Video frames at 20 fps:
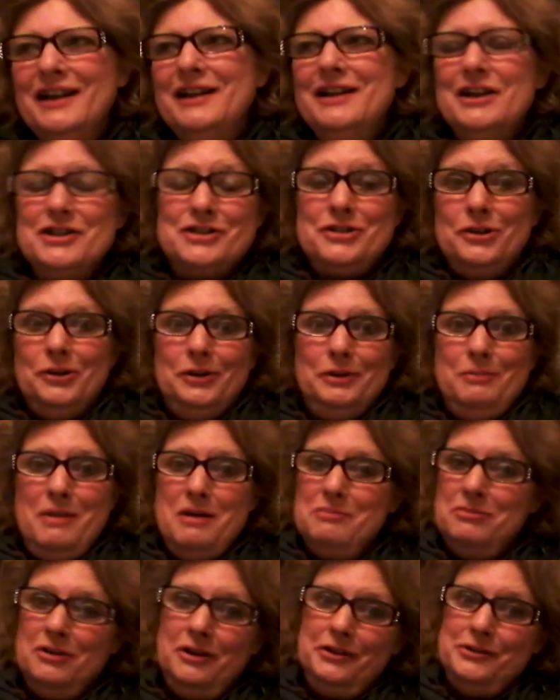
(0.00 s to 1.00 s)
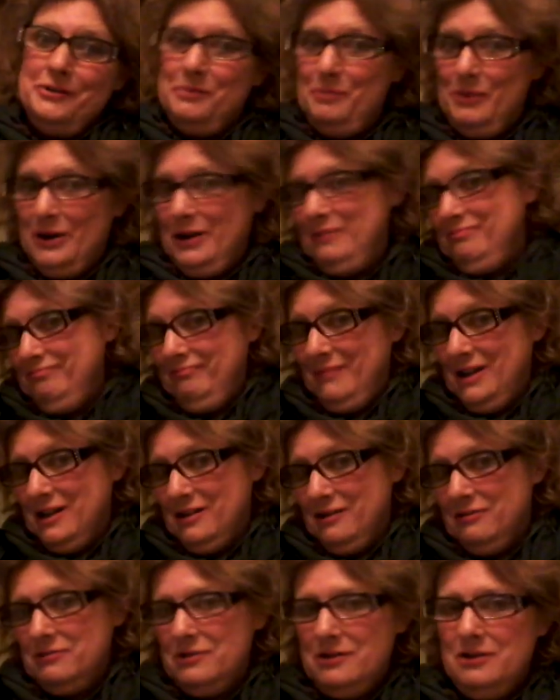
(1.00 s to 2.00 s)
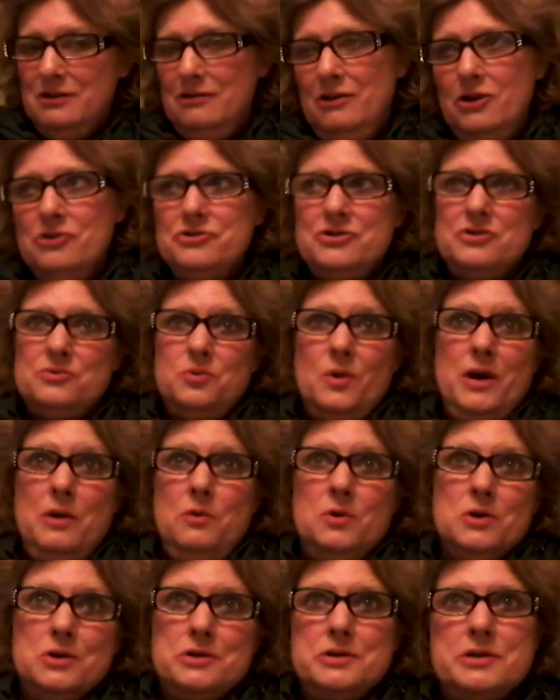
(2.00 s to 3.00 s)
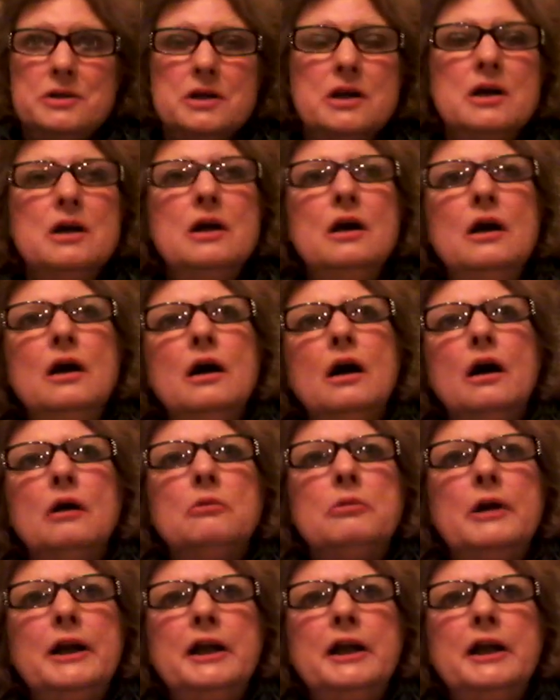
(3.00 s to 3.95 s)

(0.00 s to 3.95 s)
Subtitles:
And so did my brother, but, hers is way worse. But